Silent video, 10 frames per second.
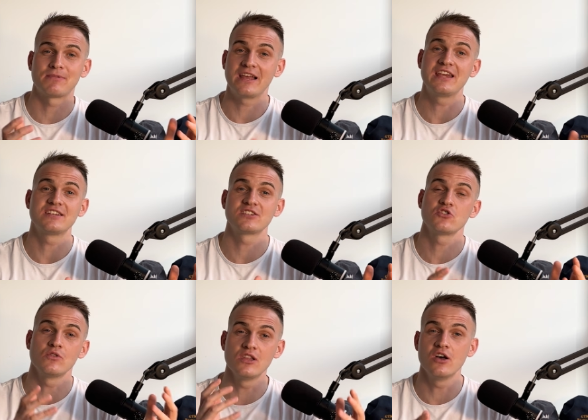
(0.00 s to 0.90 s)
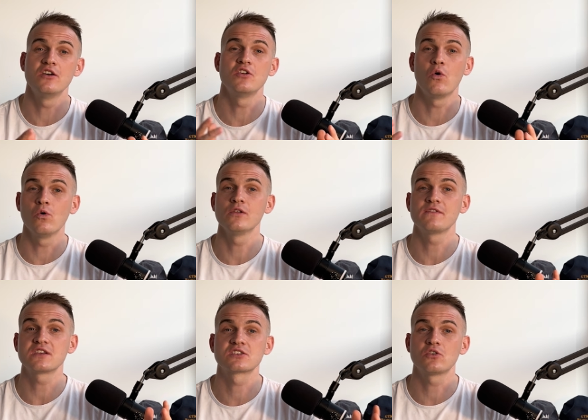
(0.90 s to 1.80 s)
place to learn all of
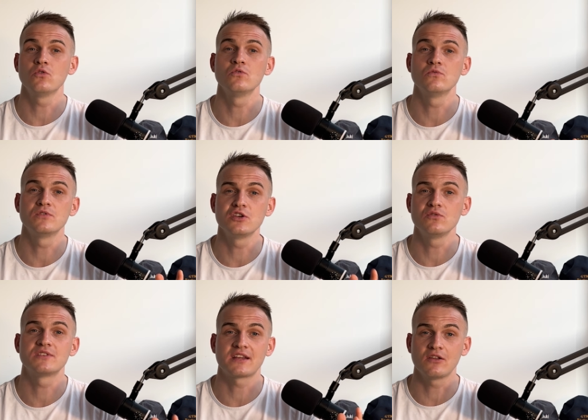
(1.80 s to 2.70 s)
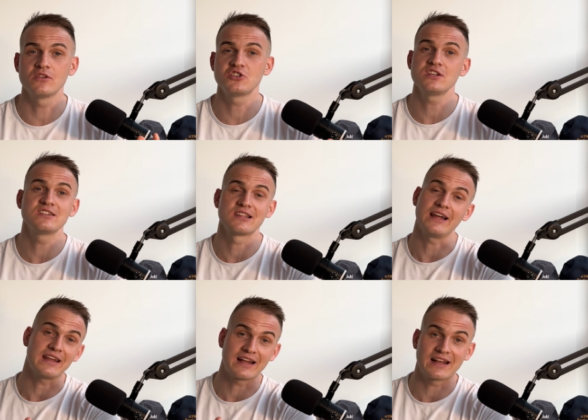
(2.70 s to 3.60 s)
these cool new technologies like